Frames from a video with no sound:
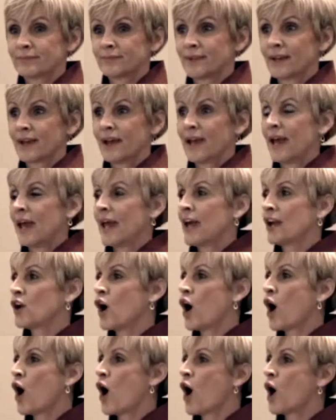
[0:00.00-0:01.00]

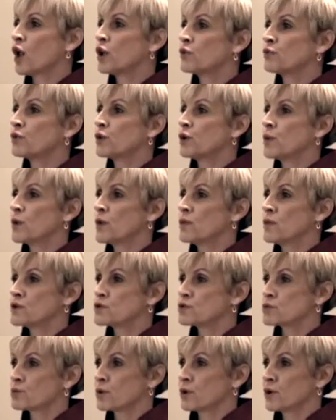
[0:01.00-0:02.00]
And all of you in
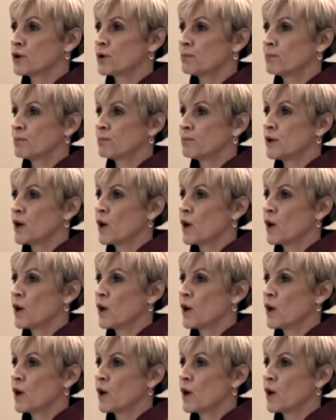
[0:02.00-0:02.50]
this room